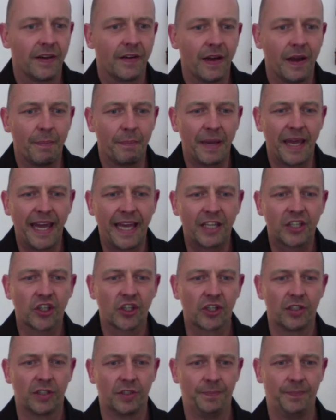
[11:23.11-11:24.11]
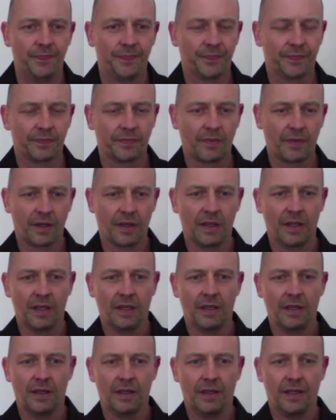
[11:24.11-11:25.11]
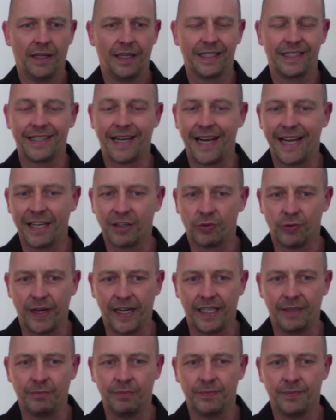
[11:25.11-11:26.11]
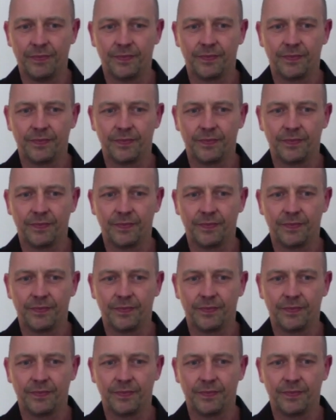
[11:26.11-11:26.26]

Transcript: a picture, a diagram,